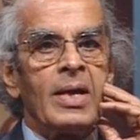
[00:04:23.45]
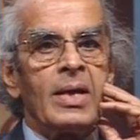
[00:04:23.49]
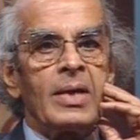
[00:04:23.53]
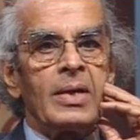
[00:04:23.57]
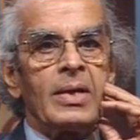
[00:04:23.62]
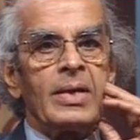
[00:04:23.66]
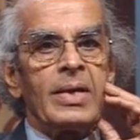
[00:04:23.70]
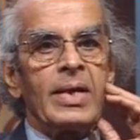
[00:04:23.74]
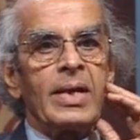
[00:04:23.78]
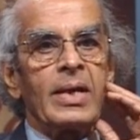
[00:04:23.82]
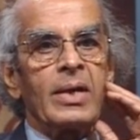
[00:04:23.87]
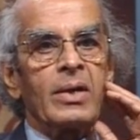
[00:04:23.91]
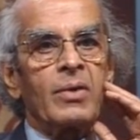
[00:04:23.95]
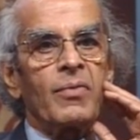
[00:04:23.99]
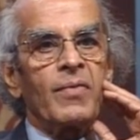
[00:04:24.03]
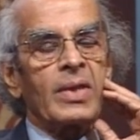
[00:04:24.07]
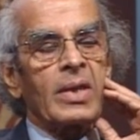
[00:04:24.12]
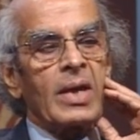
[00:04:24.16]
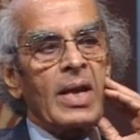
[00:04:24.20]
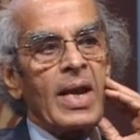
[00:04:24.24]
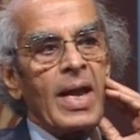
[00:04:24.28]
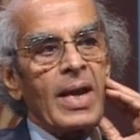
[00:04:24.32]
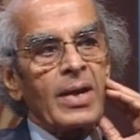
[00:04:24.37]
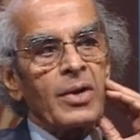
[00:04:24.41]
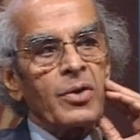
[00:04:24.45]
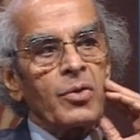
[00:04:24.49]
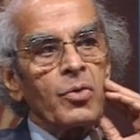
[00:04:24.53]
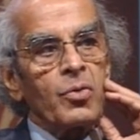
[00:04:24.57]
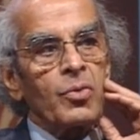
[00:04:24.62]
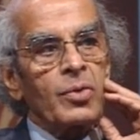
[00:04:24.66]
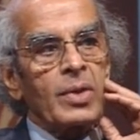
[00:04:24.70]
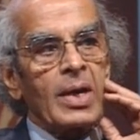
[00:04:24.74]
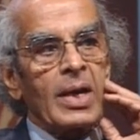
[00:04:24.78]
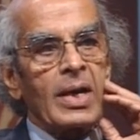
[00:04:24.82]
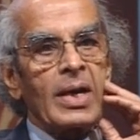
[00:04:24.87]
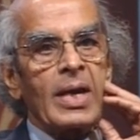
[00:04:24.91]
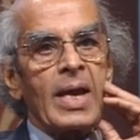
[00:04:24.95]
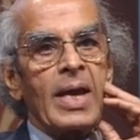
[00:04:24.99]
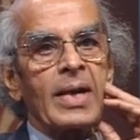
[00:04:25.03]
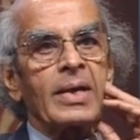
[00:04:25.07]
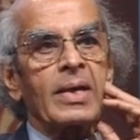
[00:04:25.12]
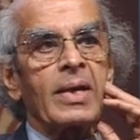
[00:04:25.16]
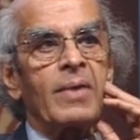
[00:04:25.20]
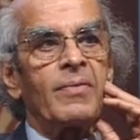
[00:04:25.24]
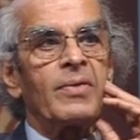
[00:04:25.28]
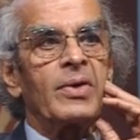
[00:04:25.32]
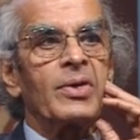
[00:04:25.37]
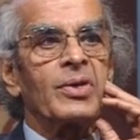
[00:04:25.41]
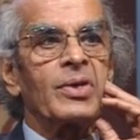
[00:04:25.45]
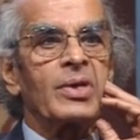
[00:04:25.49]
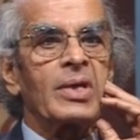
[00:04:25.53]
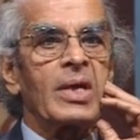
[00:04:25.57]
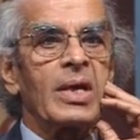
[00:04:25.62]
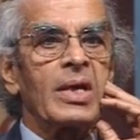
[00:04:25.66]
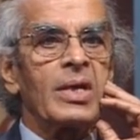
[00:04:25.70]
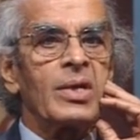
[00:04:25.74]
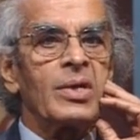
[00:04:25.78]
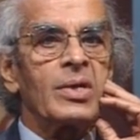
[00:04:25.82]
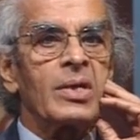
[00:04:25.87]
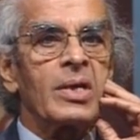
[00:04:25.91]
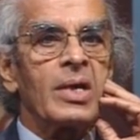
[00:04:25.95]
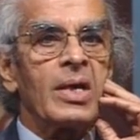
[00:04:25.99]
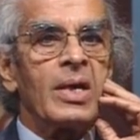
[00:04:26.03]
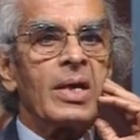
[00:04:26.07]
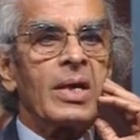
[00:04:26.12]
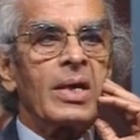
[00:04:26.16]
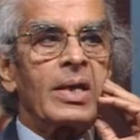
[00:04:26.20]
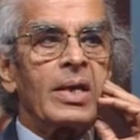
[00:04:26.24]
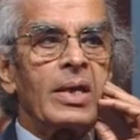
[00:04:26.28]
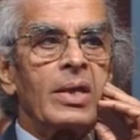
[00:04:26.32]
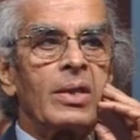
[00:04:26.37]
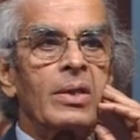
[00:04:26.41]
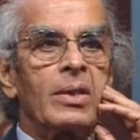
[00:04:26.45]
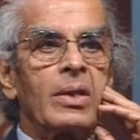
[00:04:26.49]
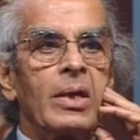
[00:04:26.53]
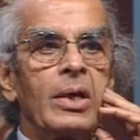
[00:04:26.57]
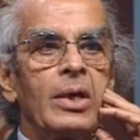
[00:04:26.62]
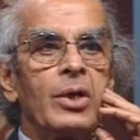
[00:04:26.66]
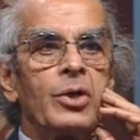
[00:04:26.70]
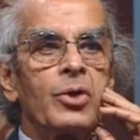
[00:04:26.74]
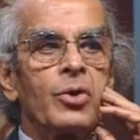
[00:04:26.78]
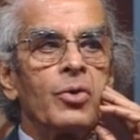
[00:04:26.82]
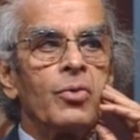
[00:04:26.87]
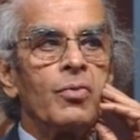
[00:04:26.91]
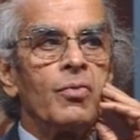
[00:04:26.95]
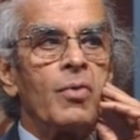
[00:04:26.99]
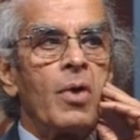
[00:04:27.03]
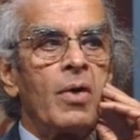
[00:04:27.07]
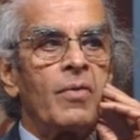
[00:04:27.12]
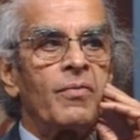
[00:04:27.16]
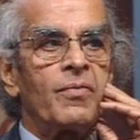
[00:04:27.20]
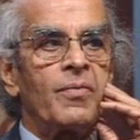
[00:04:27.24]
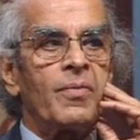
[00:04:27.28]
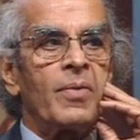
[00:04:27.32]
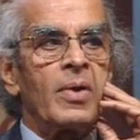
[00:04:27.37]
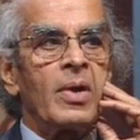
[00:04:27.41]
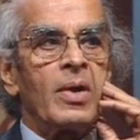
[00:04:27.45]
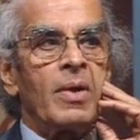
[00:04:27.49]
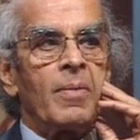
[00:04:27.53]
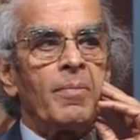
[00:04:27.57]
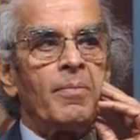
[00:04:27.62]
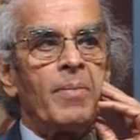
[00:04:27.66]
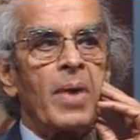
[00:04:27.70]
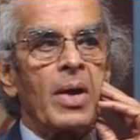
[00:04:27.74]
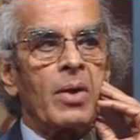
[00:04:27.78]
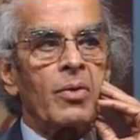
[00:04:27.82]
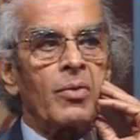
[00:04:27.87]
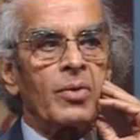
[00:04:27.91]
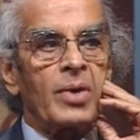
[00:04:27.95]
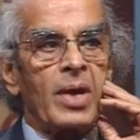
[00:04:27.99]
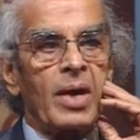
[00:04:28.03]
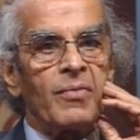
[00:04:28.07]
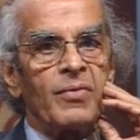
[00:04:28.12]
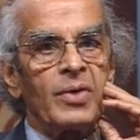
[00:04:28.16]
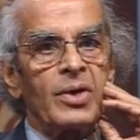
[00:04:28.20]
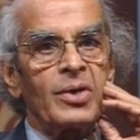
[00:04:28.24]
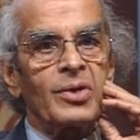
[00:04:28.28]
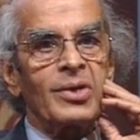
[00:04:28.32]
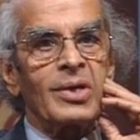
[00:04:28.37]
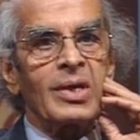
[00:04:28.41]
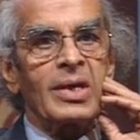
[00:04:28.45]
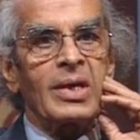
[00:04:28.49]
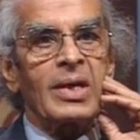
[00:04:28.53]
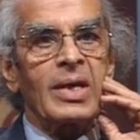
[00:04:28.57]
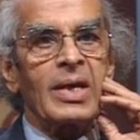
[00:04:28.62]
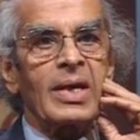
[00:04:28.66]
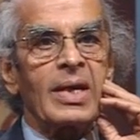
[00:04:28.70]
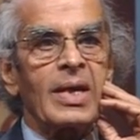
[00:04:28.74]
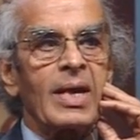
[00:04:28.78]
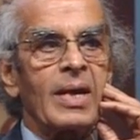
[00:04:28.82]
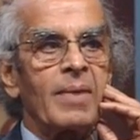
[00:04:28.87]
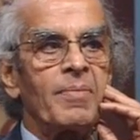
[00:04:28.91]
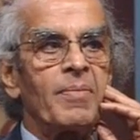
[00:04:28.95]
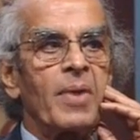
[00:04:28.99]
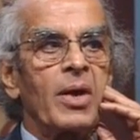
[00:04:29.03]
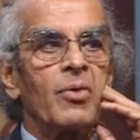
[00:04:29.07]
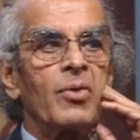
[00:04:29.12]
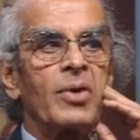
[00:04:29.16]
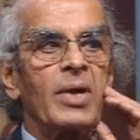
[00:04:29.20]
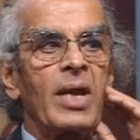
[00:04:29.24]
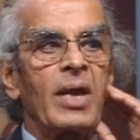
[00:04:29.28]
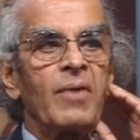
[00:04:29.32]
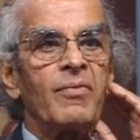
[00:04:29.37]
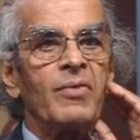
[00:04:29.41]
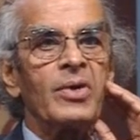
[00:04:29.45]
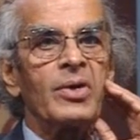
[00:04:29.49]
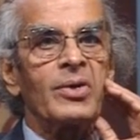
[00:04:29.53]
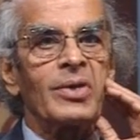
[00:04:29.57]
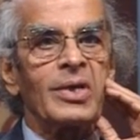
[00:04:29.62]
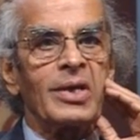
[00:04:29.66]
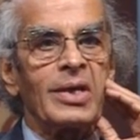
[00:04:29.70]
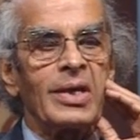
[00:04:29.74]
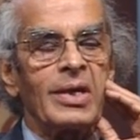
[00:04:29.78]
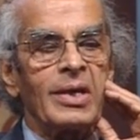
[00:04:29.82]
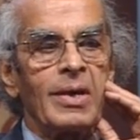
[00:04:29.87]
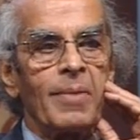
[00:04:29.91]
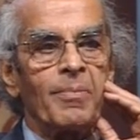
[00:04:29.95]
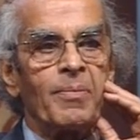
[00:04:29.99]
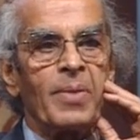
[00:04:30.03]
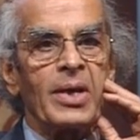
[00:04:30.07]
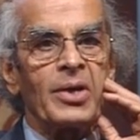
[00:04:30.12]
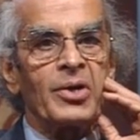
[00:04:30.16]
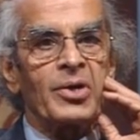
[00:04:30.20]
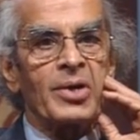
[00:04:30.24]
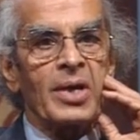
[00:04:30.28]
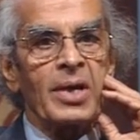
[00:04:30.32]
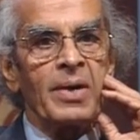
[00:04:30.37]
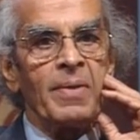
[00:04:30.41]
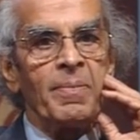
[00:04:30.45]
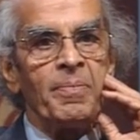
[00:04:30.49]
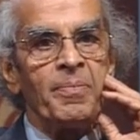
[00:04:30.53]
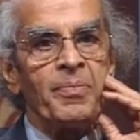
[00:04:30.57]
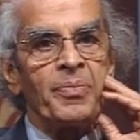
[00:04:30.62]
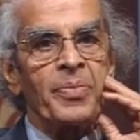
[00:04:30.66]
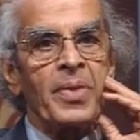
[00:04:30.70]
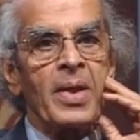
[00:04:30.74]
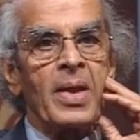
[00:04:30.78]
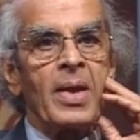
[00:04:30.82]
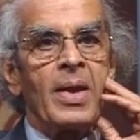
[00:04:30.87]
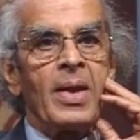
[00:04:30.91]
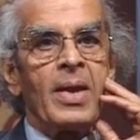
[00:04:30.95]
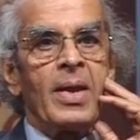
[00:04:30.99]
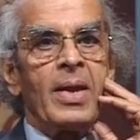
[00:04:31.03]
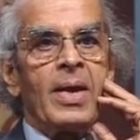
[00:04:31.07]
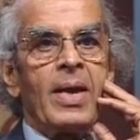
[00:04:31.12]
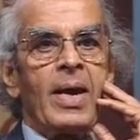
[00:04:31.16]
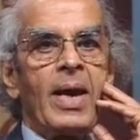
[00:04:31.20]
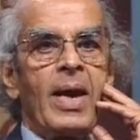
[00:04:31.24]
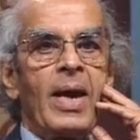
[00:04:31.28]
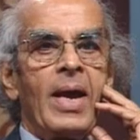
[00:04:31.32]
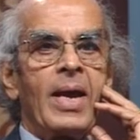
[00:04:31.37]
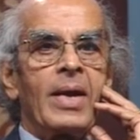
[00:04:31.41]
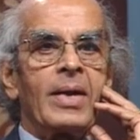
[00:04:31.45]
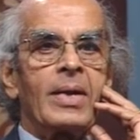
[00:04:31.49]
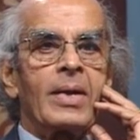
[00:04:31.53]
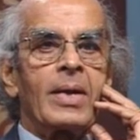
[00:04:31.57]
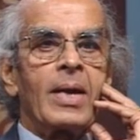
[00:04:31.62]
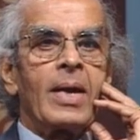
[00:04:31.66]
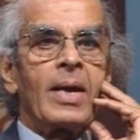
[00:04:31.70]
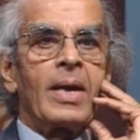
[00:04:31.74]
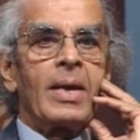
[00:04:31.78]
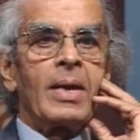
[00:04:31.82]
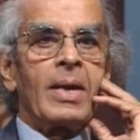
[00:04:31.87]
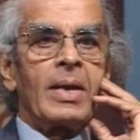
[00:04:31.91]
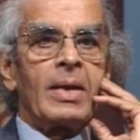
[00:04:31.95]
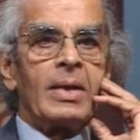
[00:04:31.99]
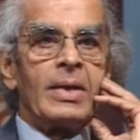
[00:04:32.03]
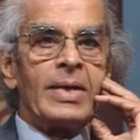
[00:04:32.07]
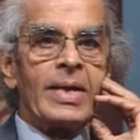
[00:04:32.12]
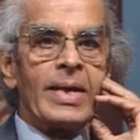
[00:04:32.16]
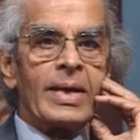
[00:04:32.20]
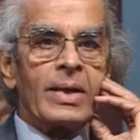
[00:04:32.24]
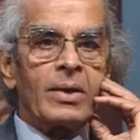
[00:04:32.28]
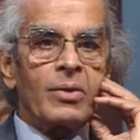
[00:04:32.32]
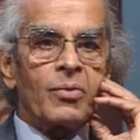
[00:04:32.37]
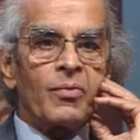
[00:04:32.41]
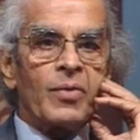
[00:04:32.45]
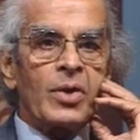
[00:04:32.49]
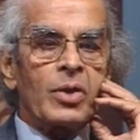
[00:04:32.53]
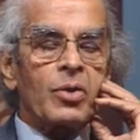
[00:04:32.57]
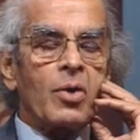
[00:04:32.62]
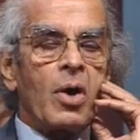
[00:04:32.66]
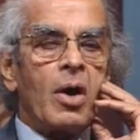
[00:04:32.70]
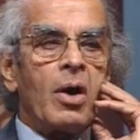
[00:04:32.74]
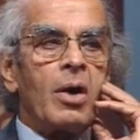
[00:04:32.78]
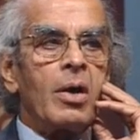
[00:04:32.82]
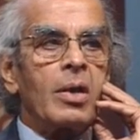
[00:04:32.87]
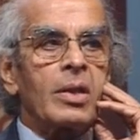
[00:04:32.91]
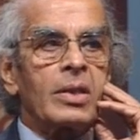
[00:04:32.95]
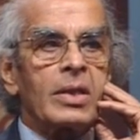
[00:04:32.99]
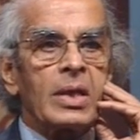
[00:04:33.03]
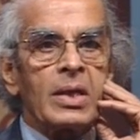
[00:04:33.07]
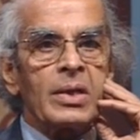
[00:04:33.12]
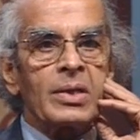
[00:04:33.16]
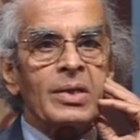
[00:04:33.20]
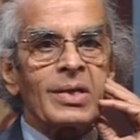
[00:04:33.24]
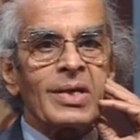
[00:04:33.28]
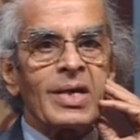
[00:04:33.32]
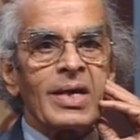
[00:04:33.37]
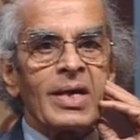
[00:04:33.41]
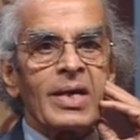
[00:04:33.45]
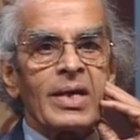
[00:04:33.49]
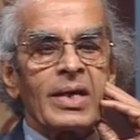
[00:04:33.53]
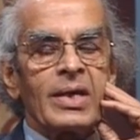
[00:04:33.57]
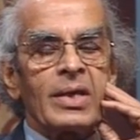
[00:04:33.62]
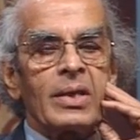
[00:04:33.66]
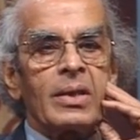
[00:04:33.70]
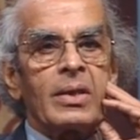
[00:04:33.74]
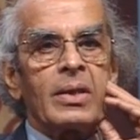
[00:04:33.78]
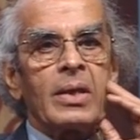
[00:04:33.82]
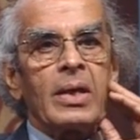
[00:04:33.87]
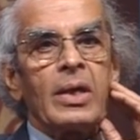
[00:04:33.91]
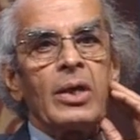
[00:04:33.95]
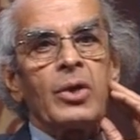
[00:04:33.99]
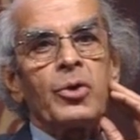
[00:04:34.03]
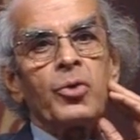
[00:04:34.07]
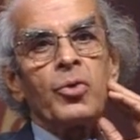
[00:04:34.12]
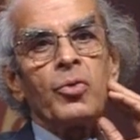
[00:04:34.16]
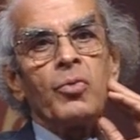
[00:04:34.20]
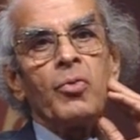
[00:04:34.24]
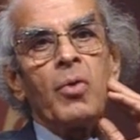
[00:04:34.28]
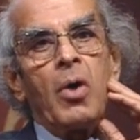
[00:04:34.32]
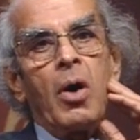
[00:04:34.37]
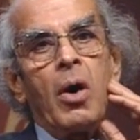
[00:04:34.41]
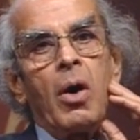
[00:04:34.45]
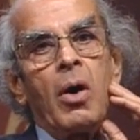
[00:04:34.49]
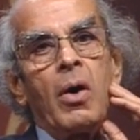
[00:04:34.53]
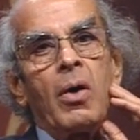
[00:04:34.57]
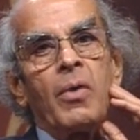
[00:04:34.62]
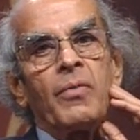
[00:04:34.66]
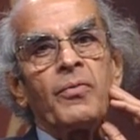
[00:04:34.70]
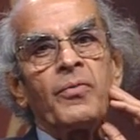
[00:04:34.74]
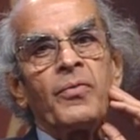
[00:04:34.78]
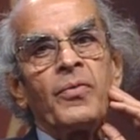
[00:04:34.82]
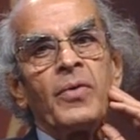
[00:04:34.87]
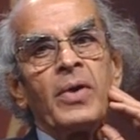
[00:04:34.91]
Linked with land use and land cover change is the issue of biodiversity and biodiversity depletion, and linked with all this is the issue of